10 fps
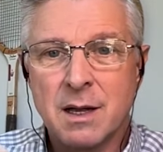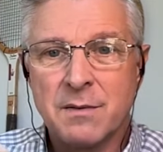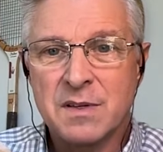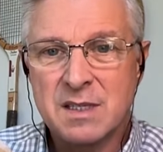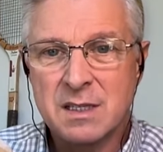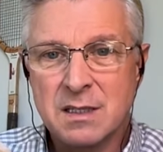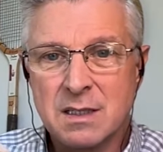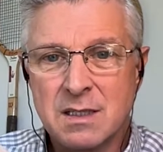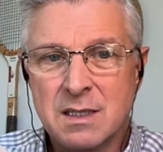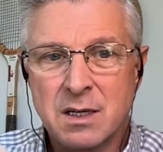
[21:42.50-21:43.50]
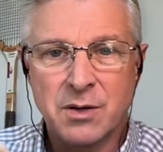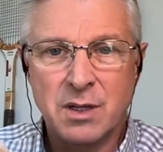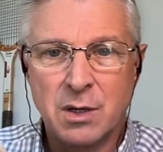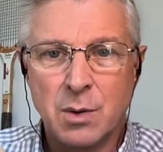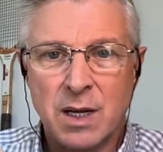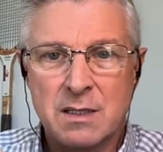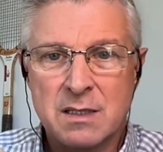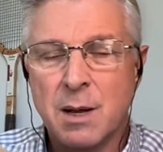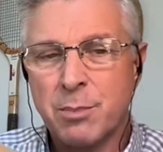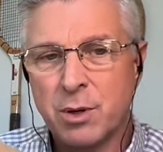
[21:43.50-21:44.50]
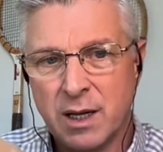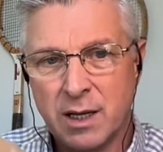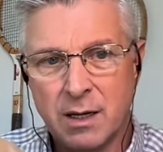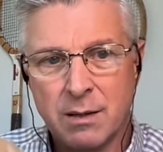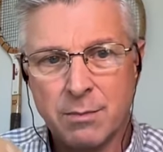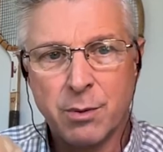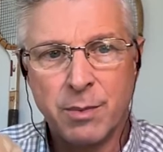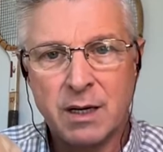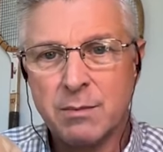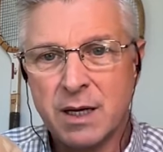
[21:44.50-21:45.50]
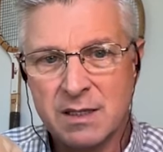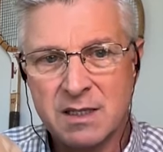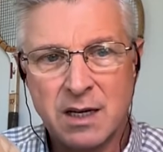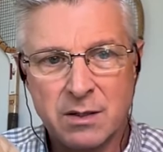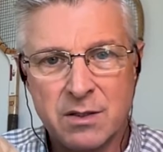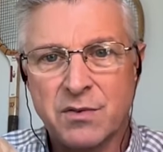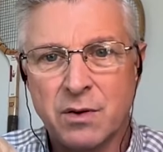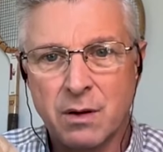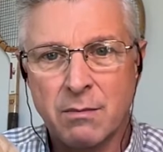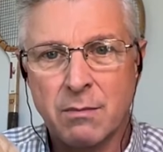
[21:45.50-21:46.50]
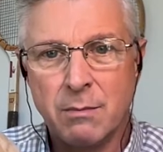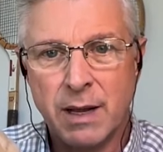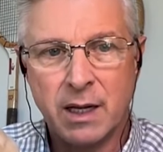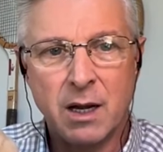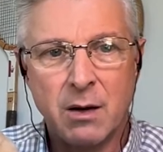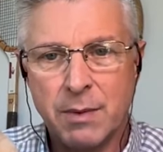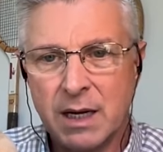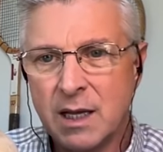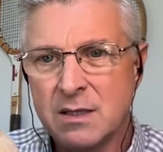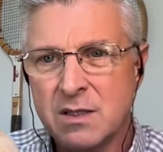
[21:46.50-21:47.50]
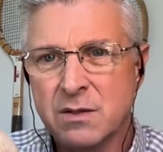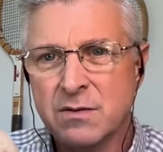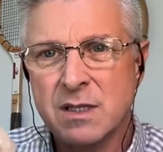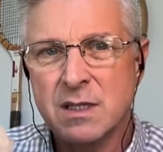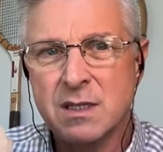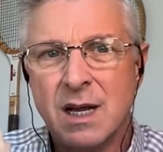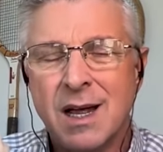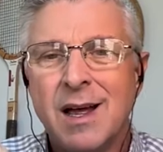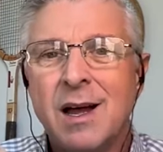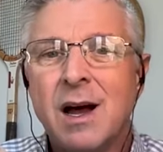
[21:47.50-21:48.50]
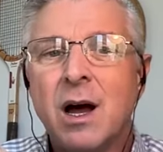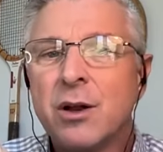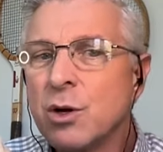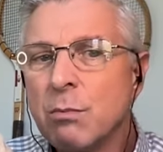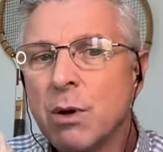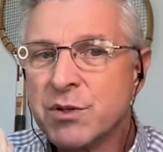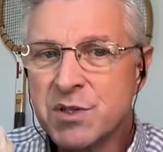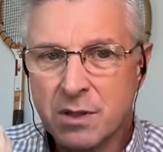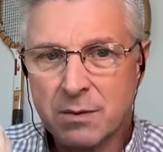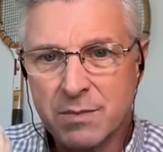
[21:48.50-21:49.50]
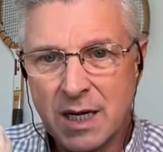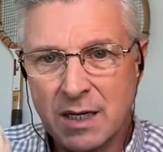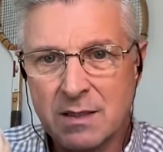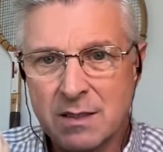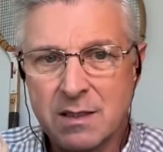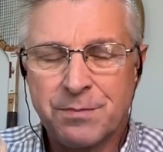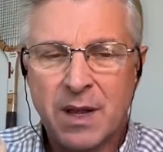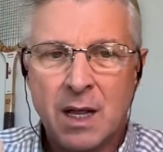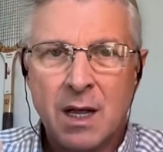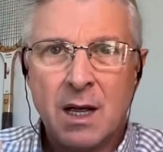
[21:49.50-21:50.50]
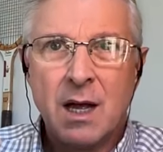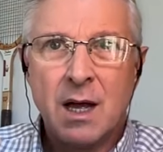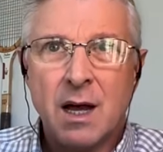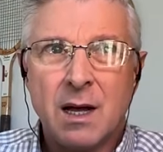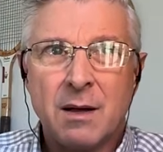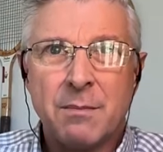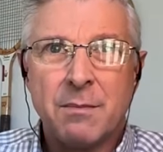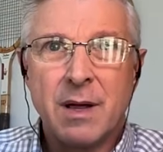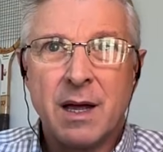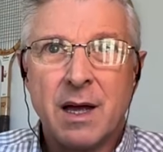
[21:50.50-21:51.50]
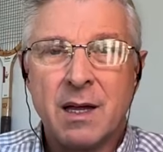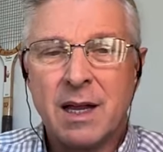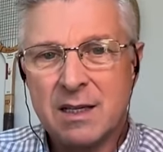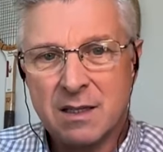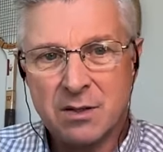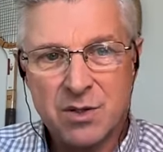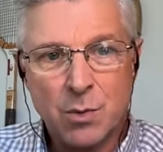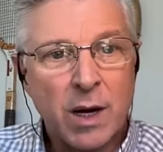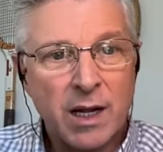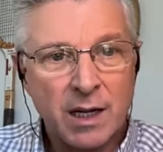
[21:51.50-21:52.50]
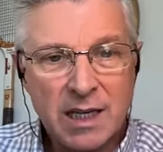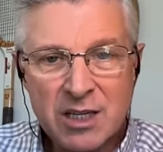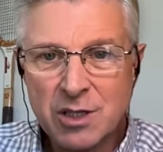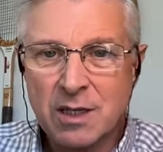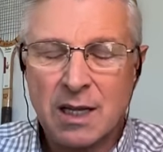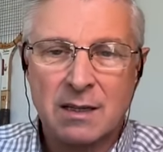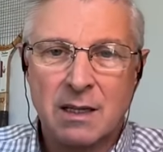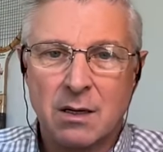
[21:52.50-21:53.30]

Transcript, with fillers: facilities here in the U.S., not permitted by the Centers for Medicare and Medicaid Services under most circumstances. And there's a recognition that